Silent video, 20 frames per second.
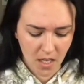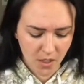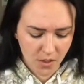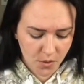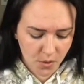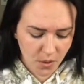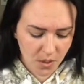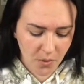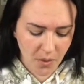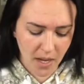
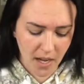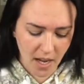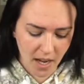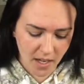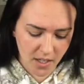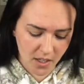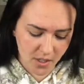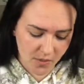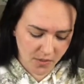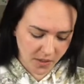so anyway,
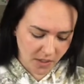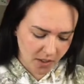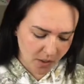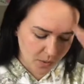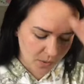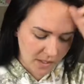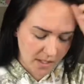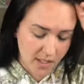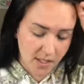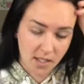I just figured
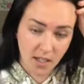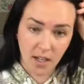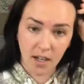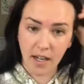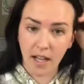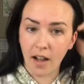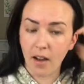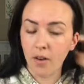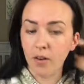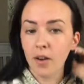we'd start
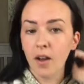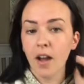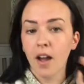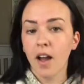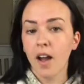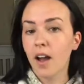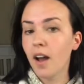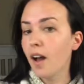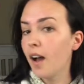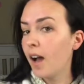out.
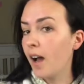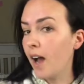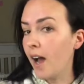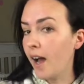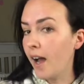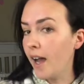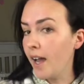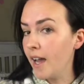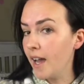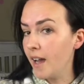
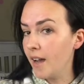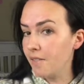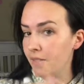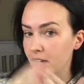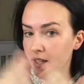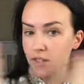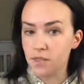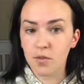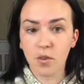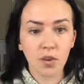I have
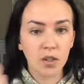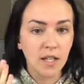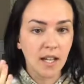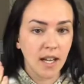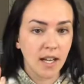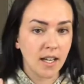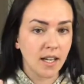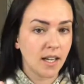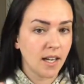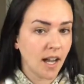
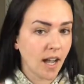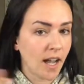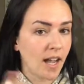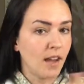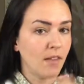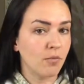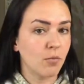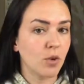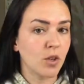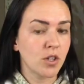exfoliated, I
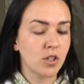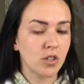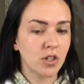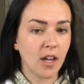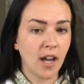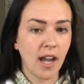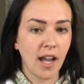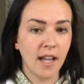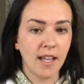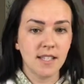have
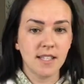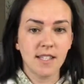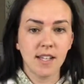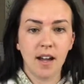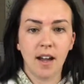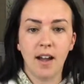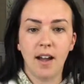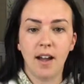moisturized,